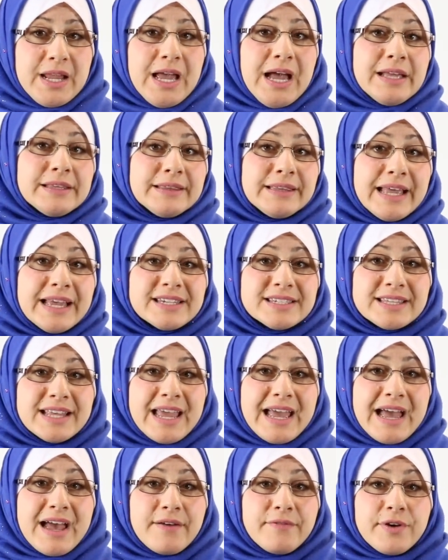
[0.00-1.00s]
unless they
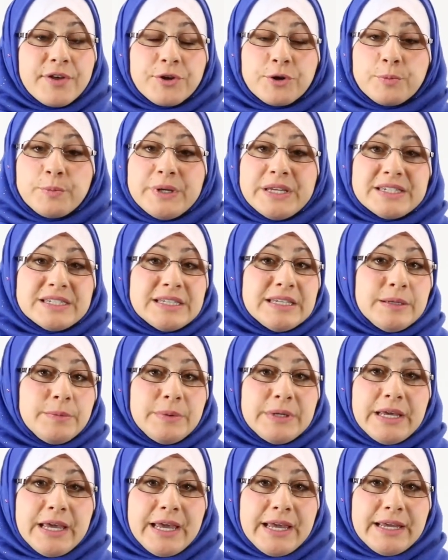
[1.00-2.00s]
have other
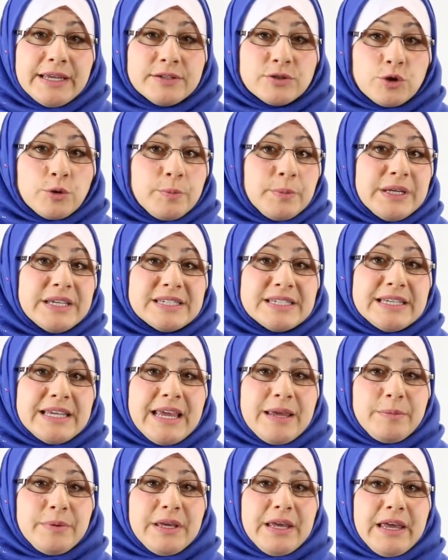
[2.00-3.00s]
BCBAs or
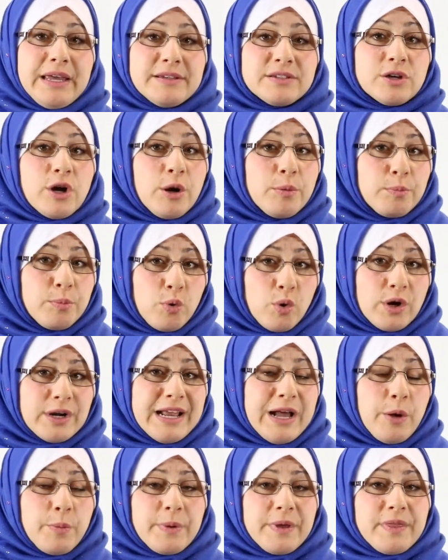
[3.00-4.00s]
BCABAs on board
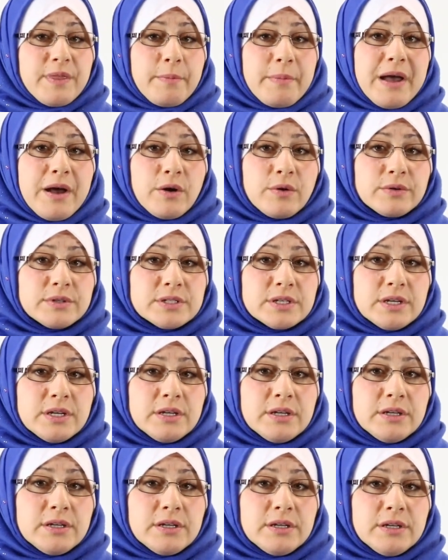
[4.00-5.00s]
helping them out.
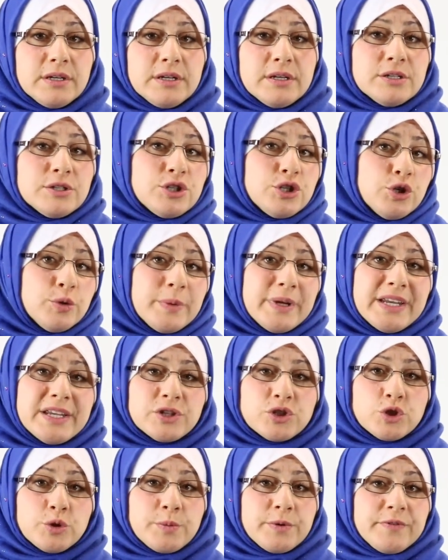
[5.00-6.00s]
Too many
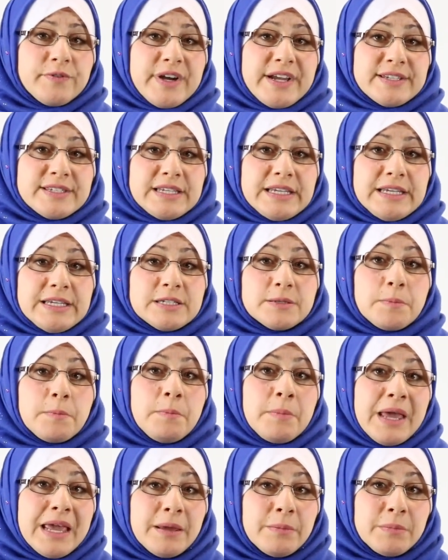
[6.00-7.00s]
supervisees
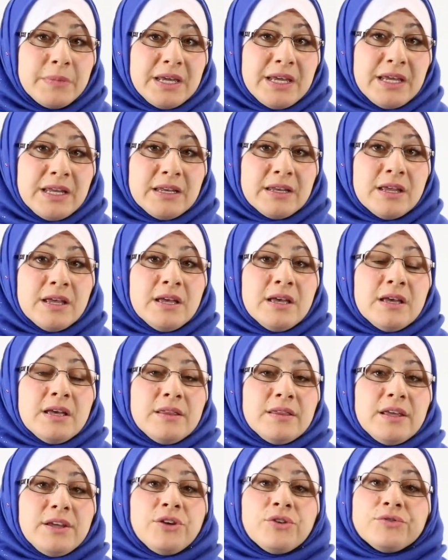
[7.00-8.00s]
may mean
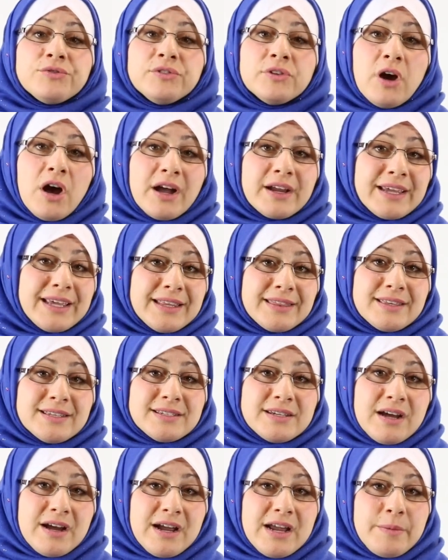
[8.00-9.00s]
that you'll not get the
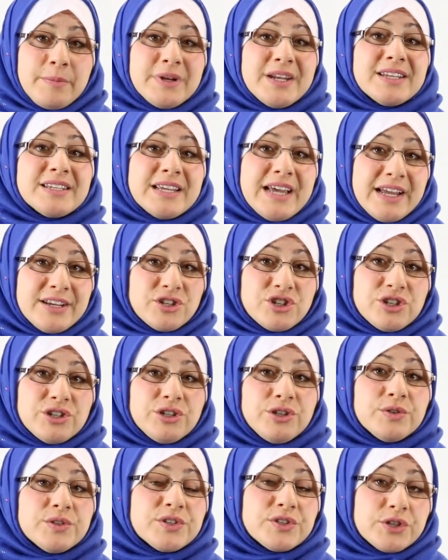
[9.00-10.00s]
time and
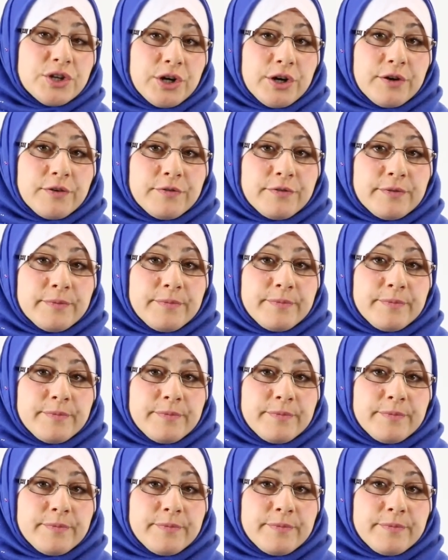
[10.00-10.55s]
attention you deserve.